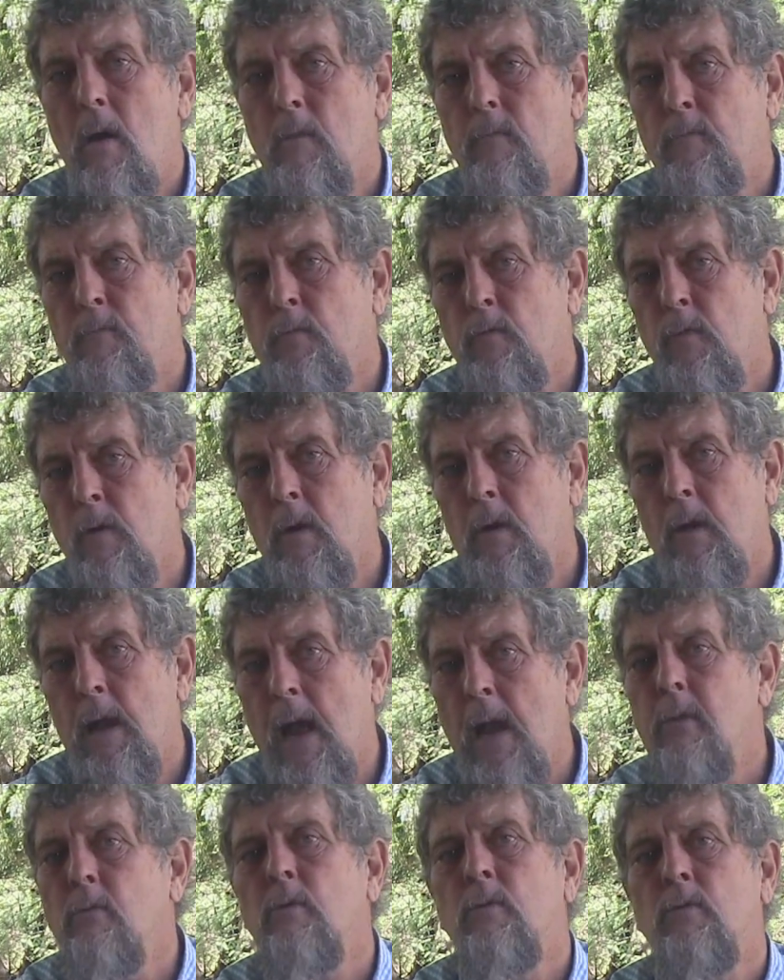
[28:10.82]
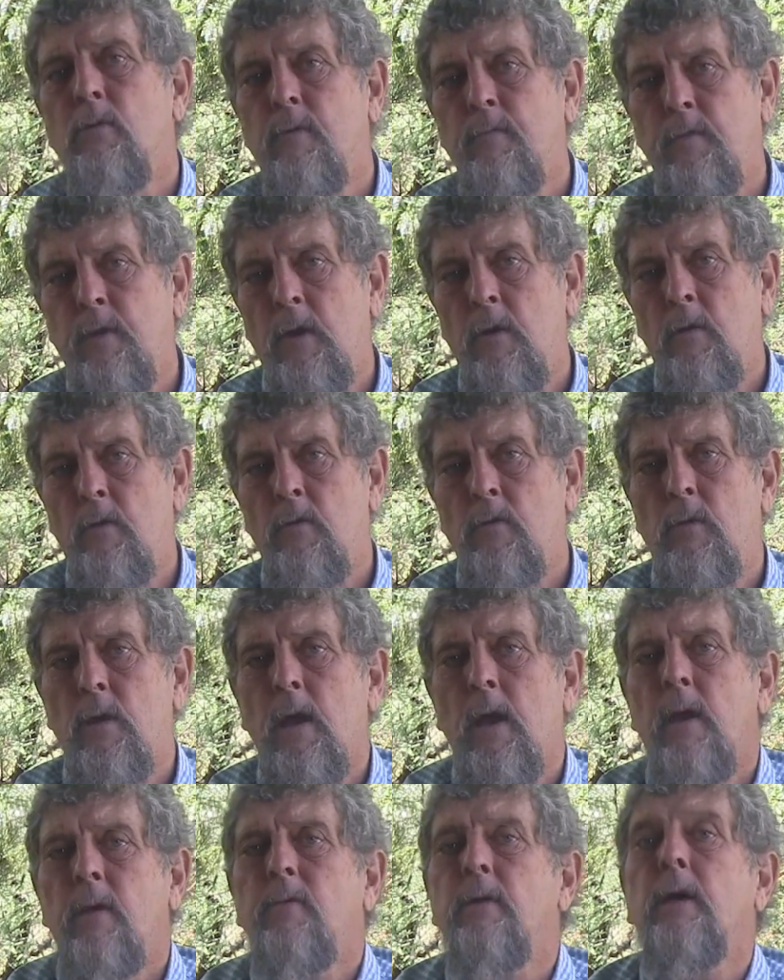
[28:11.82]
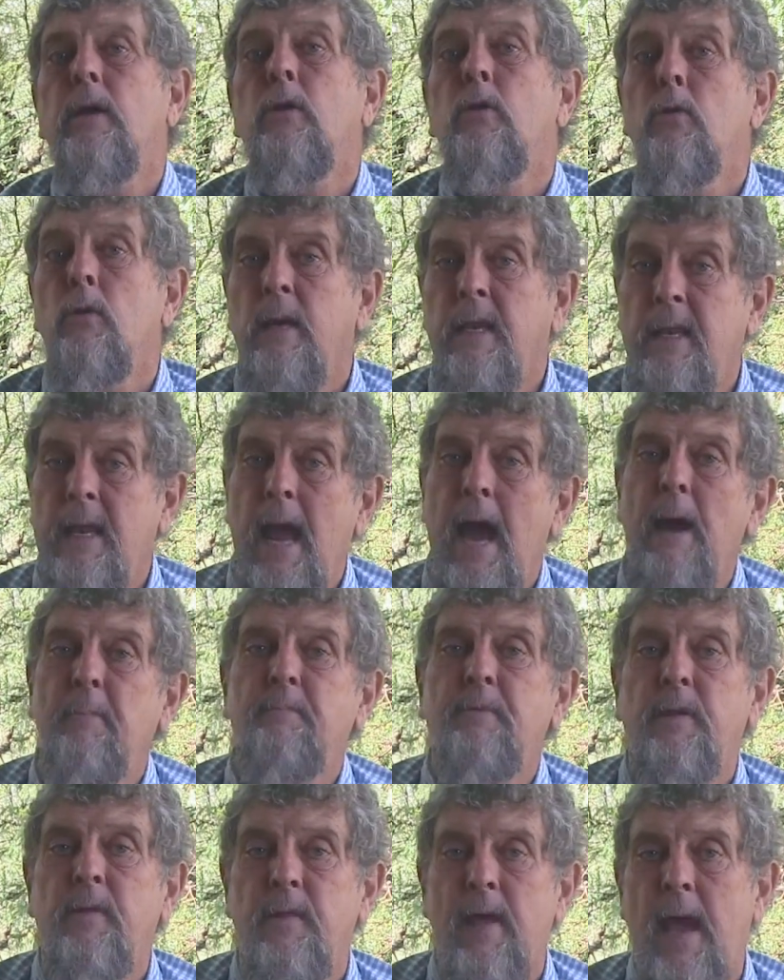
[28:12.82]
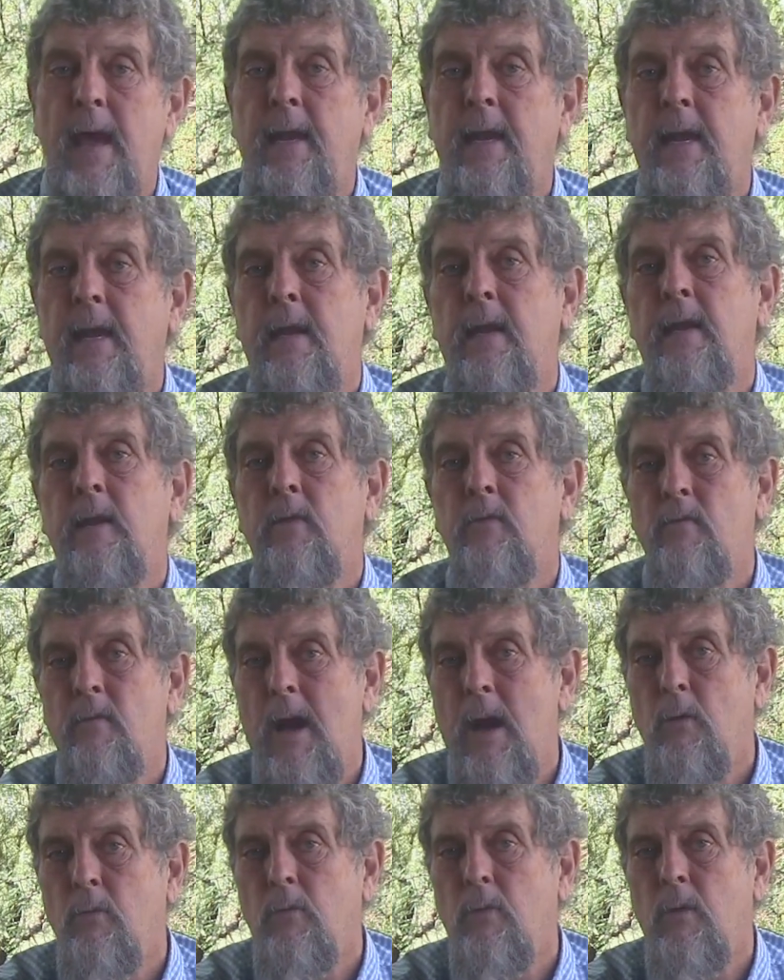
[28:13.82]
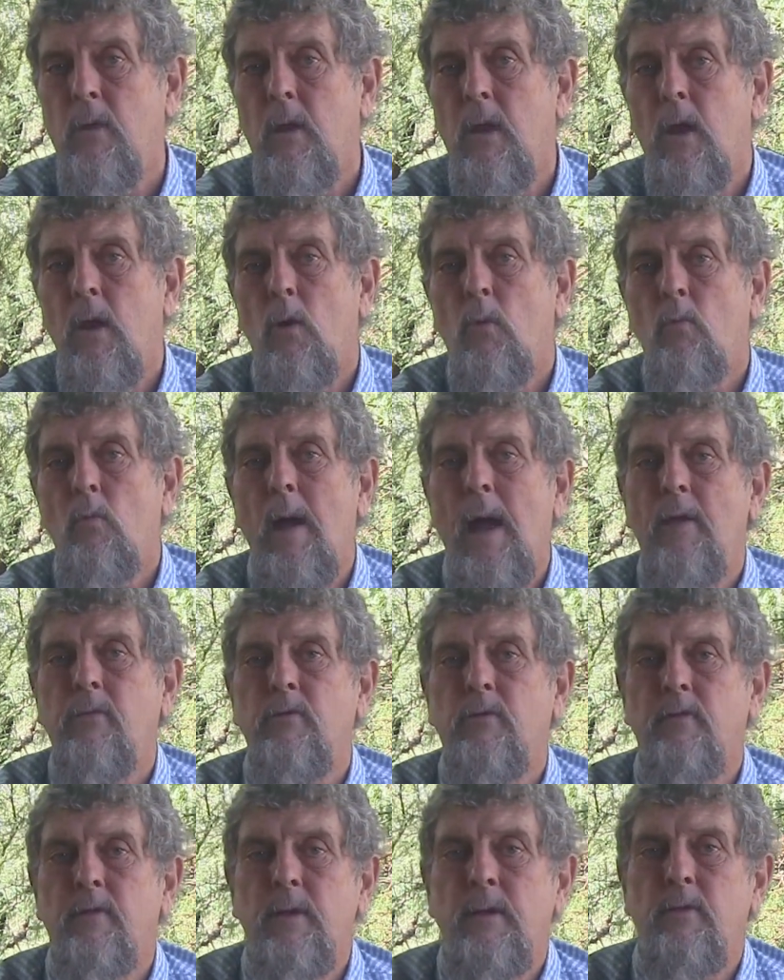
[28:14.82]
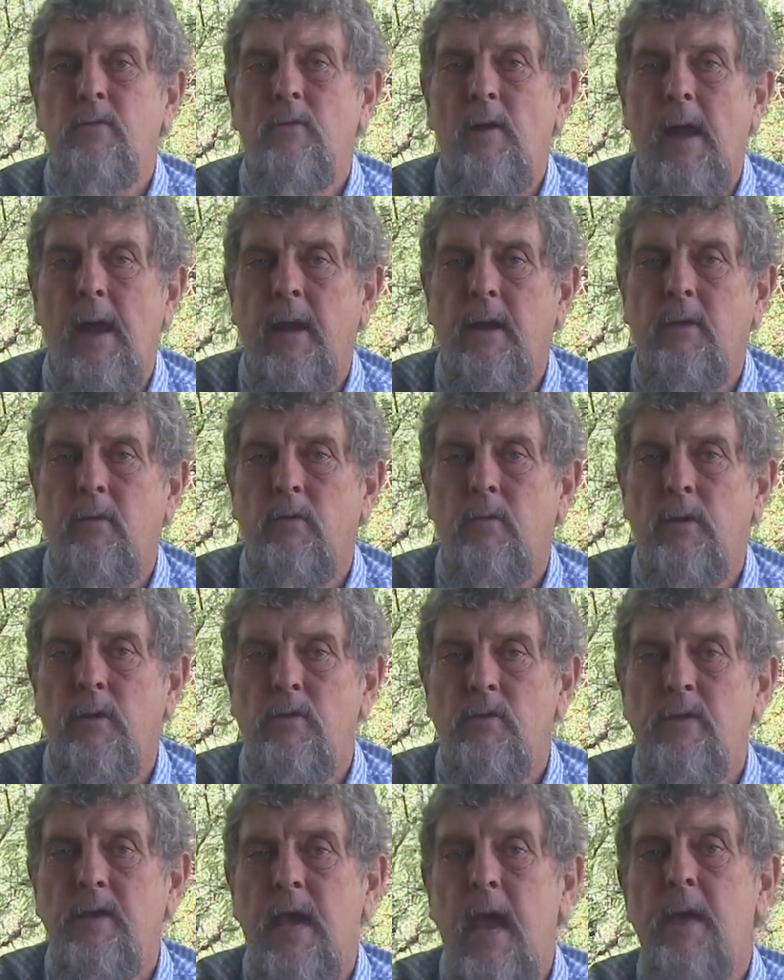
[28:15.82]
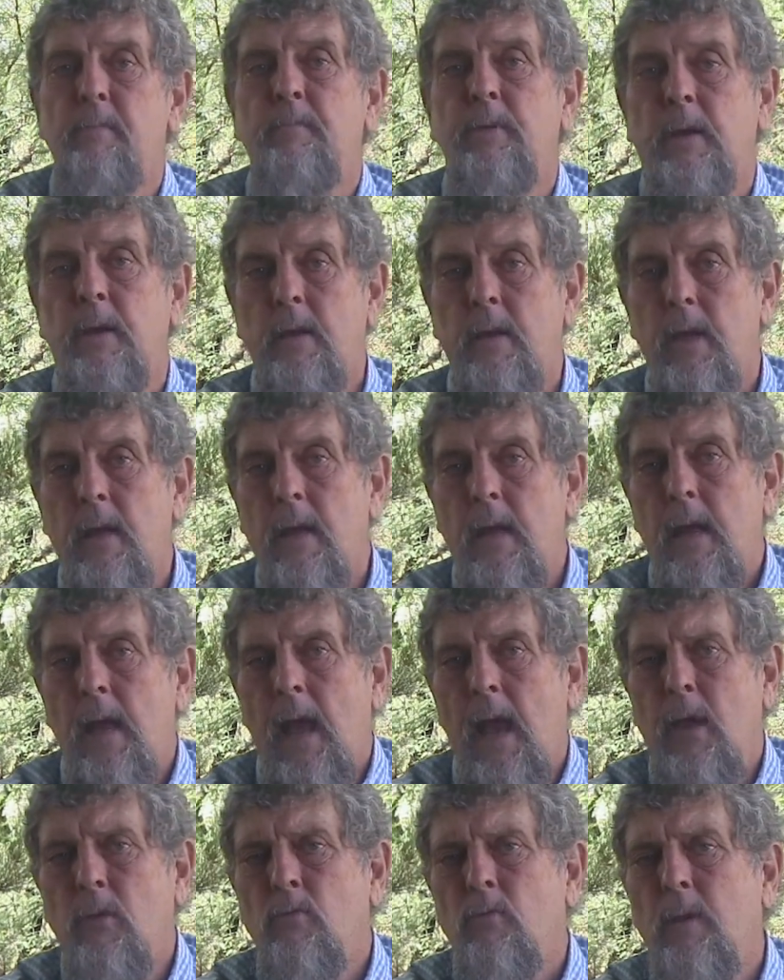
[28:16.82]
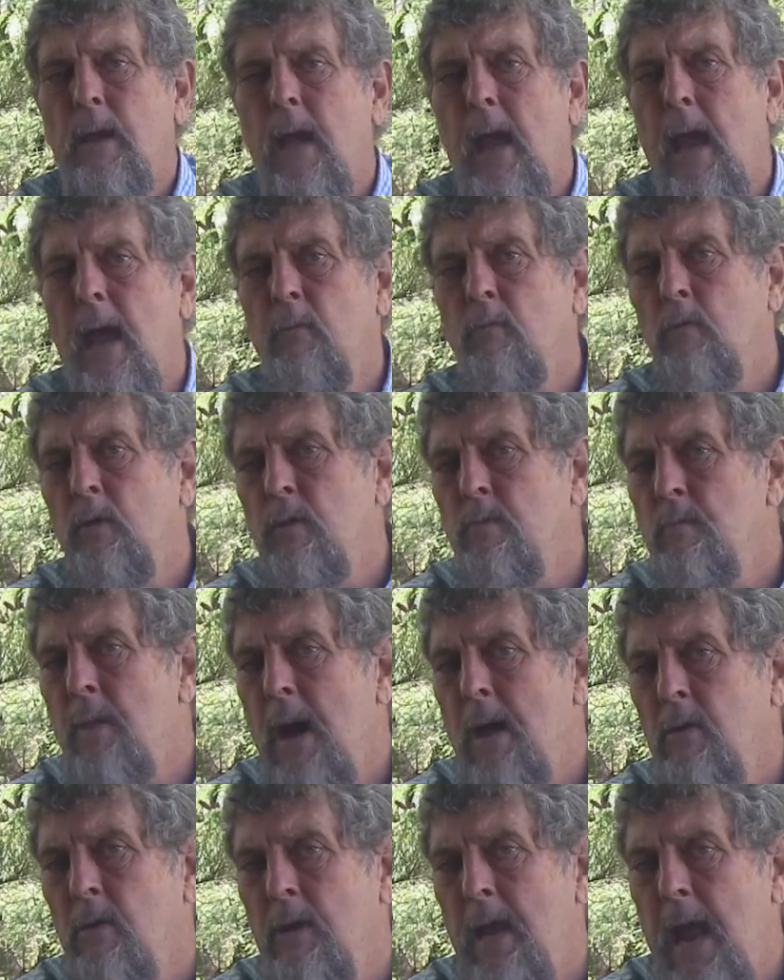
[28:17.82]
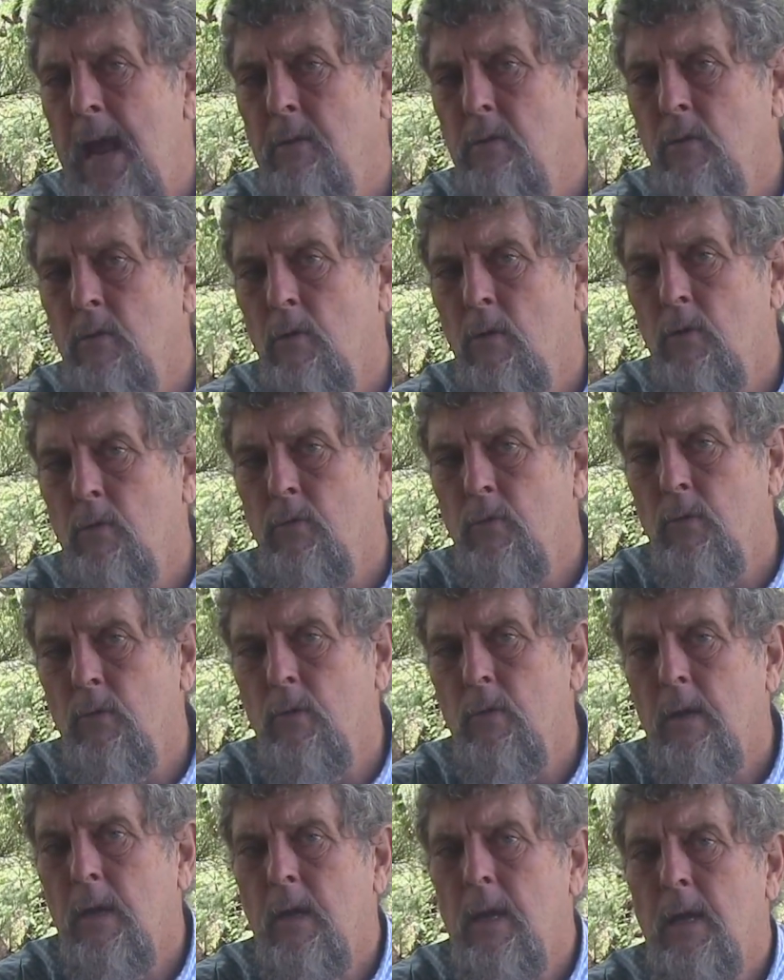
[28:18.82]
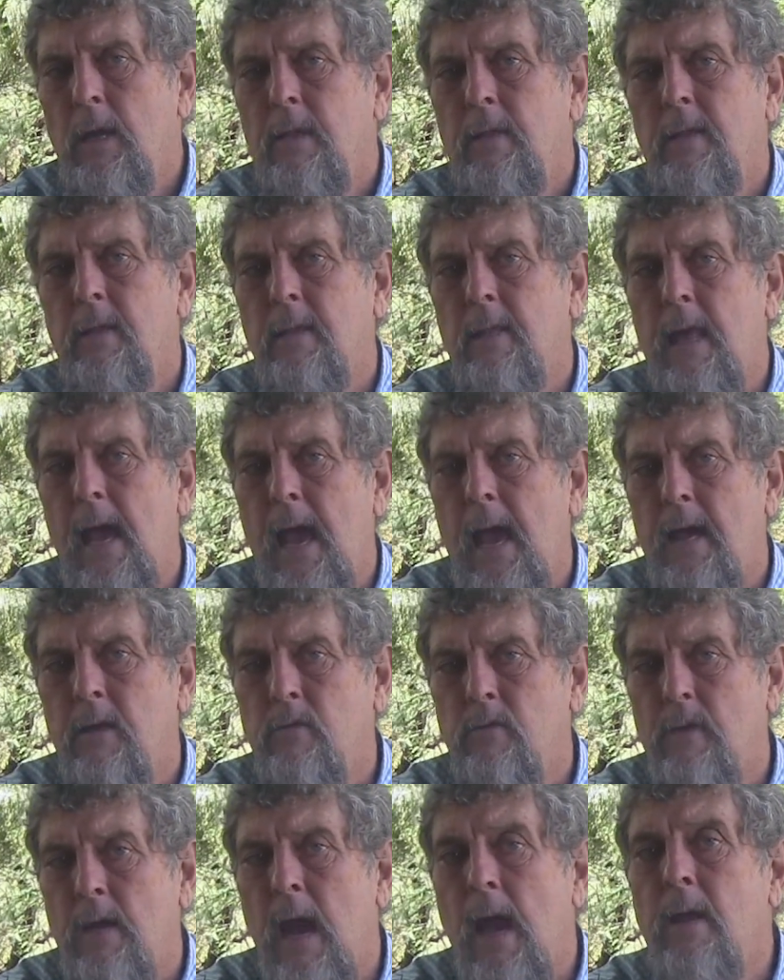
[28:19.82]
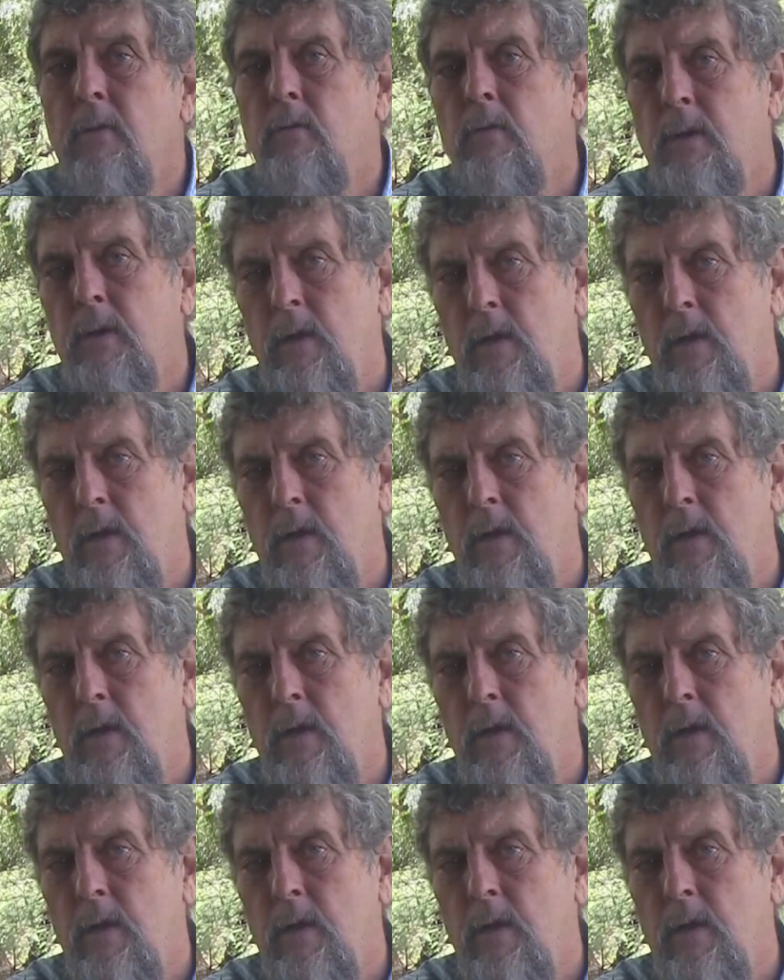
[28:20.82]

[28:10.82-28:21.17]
for hundreds of years that you adapt to that heat and drought rather than trying to escape it, as we have with modern agriculture the last 100